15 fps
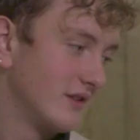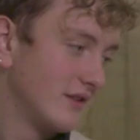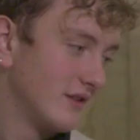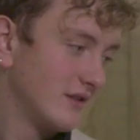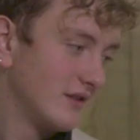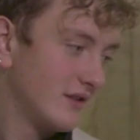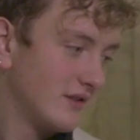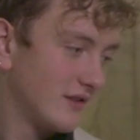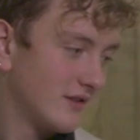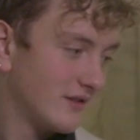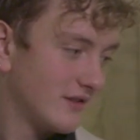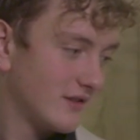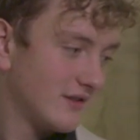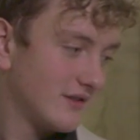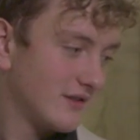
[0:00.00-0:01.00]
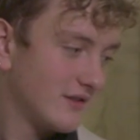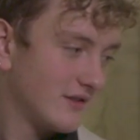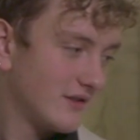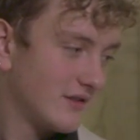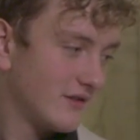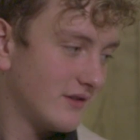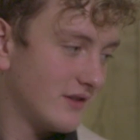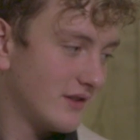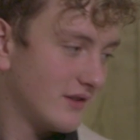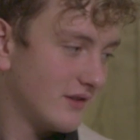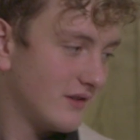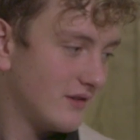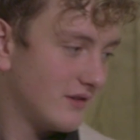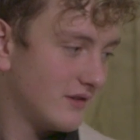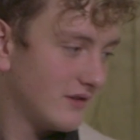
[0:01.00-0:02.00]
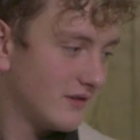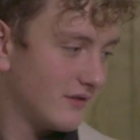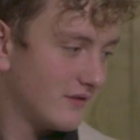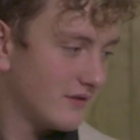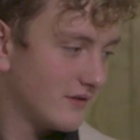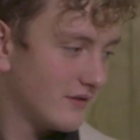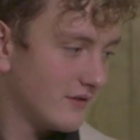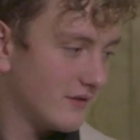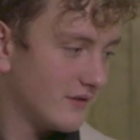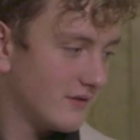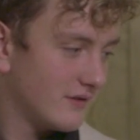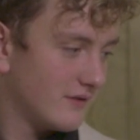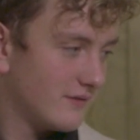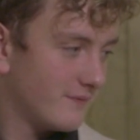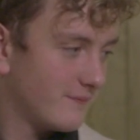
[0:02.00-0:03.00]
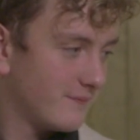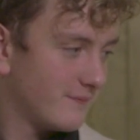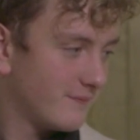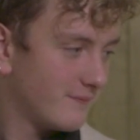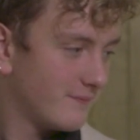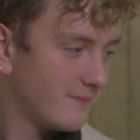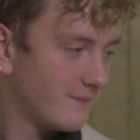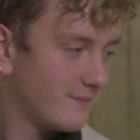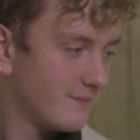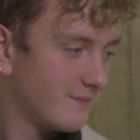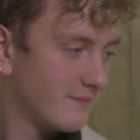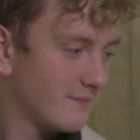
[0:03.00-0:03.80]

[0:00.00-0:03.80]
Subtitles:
This person isn't speaking.